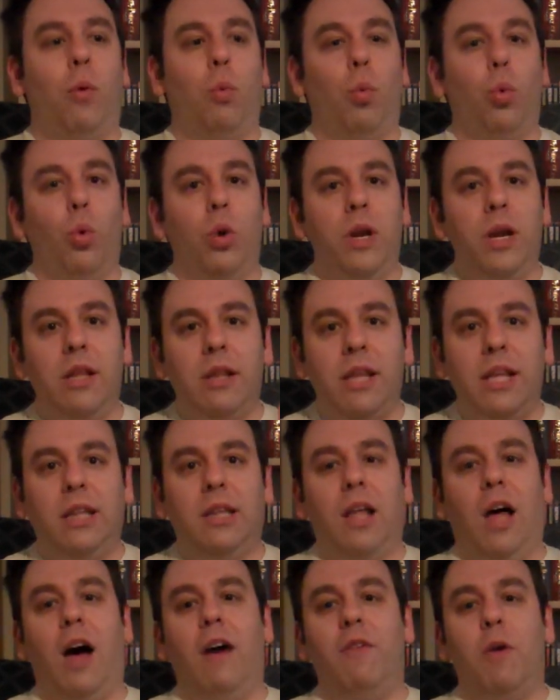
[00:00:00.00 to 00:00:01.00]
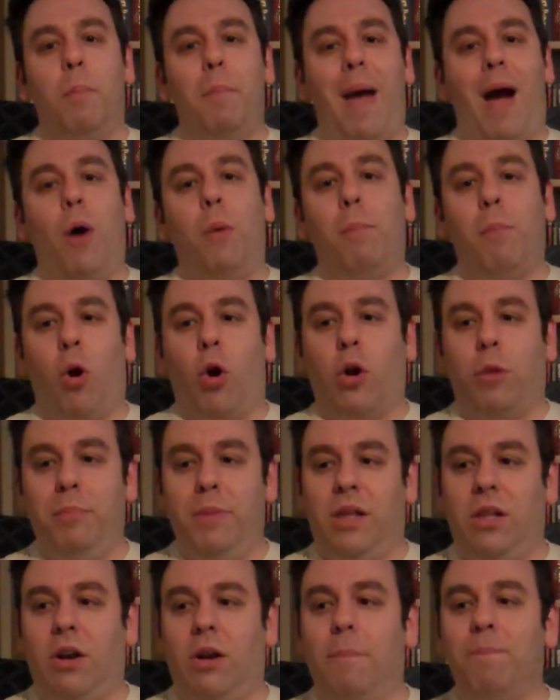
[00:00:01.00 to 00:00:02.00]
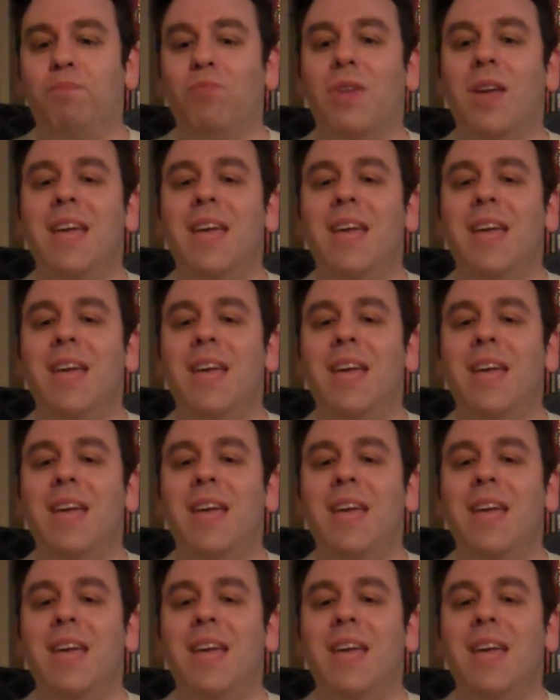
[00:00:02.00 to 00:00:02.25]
really love about Mark Millar